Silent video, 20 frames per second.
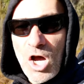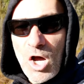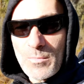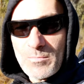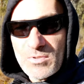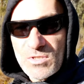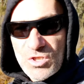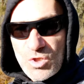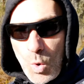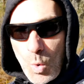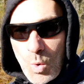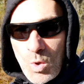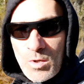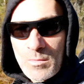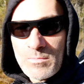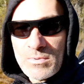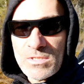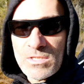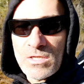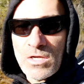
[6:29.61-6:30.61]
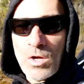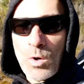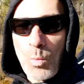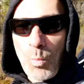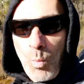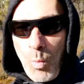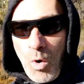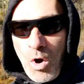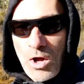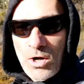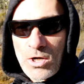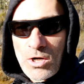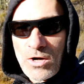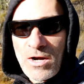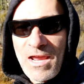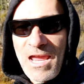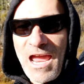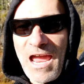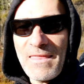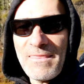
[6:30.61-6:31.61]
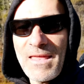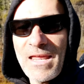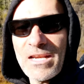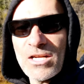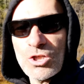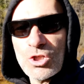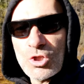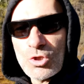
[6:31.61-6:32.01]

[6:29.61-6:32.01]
absorbs water, and then in